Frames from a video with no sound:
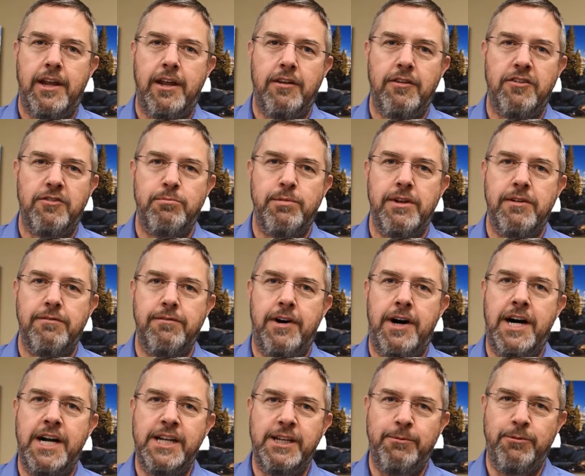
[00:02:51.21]
can speak
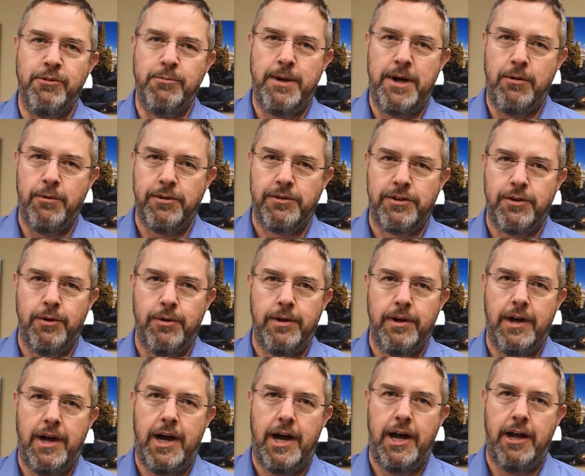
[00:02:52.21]
volumes about what's
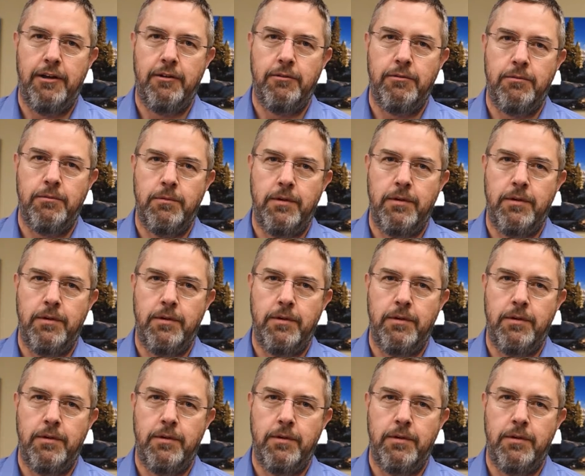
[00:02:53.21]
going on